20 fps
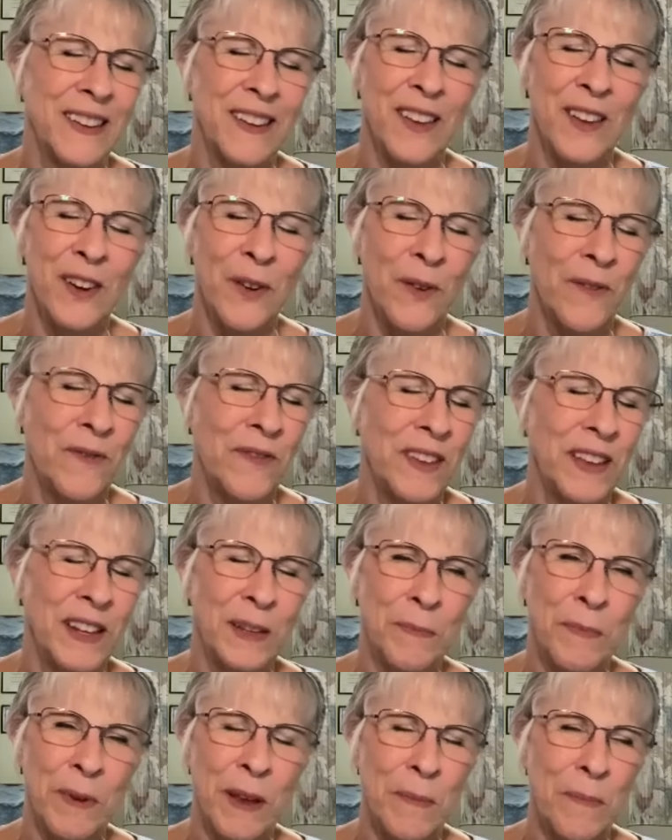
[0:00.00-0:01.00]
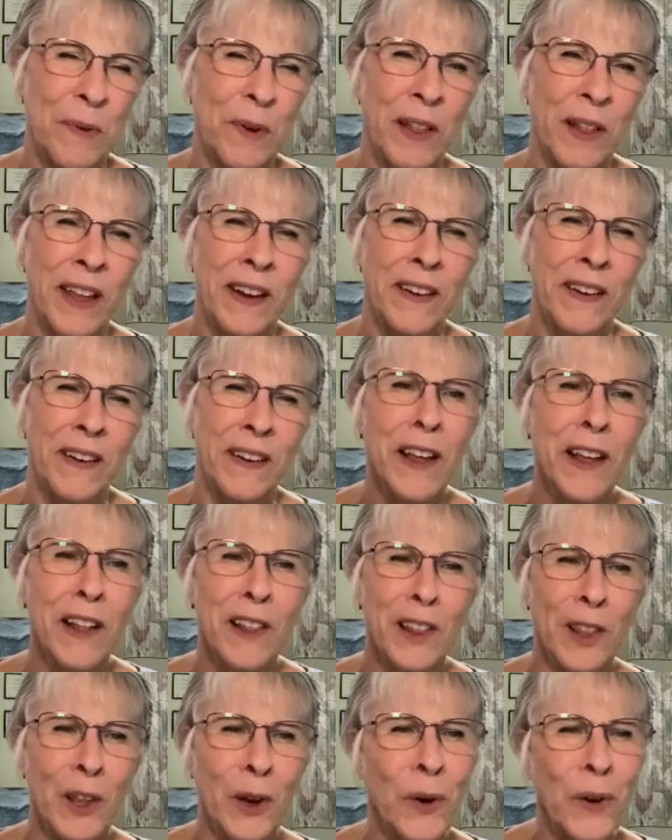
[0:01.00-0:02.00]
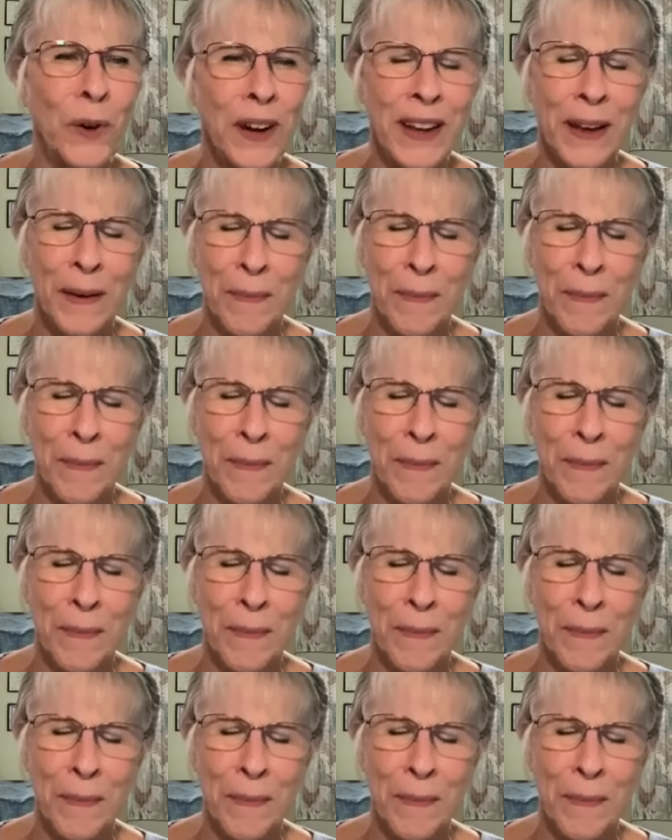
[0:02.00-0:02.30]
you know, of these people and learning